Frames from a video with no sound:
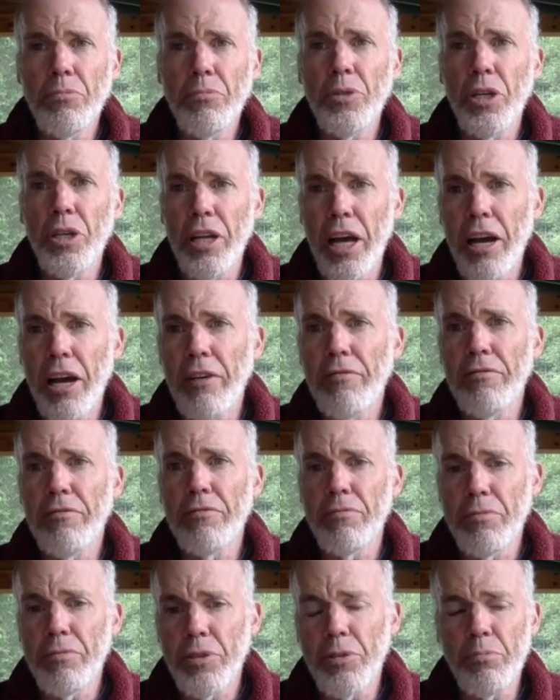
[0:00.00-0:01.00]
that have
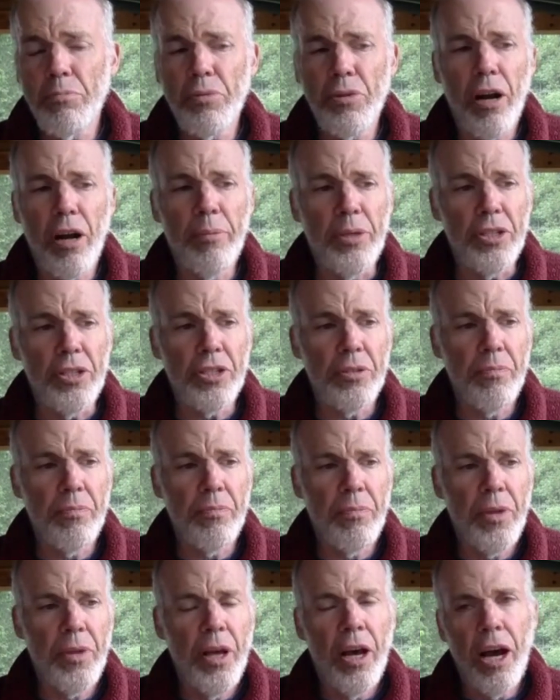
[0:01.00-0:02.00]
some promise.
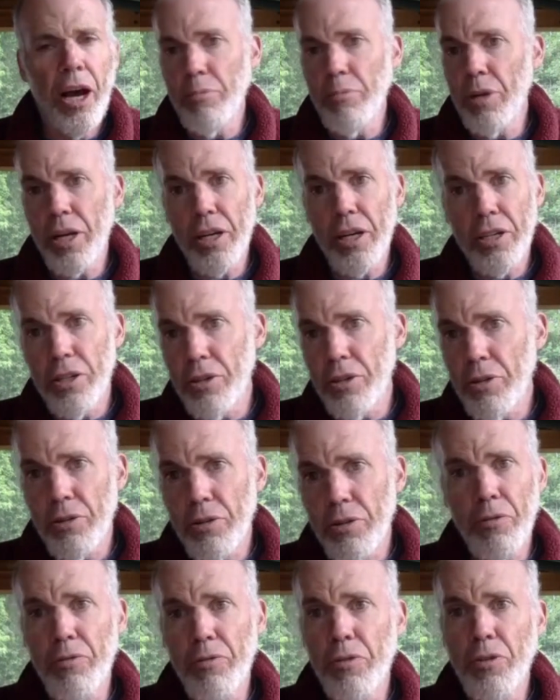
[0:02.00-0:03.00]
I'm not going to go
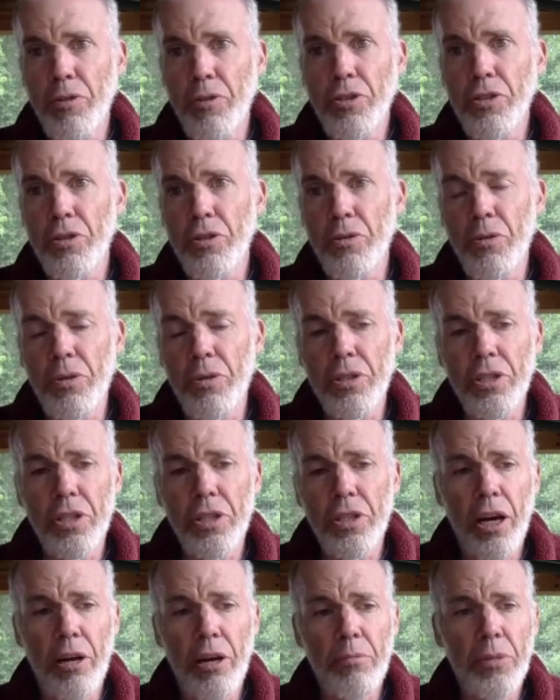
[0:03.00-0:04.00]
there first, of
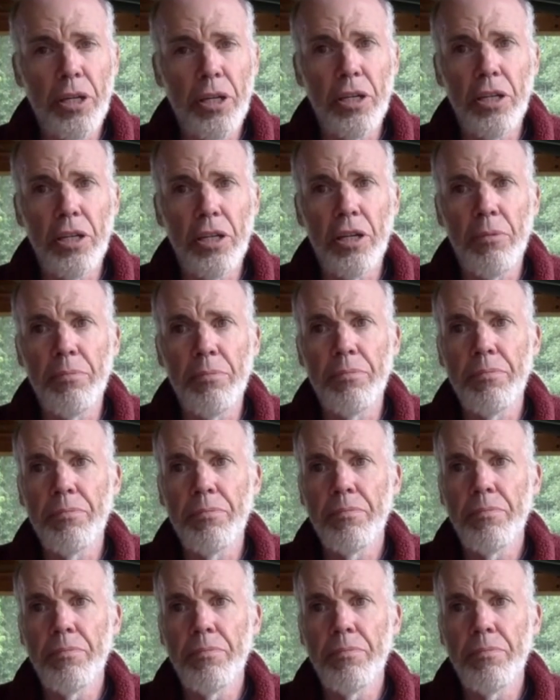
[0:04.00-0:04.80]
course. I'm,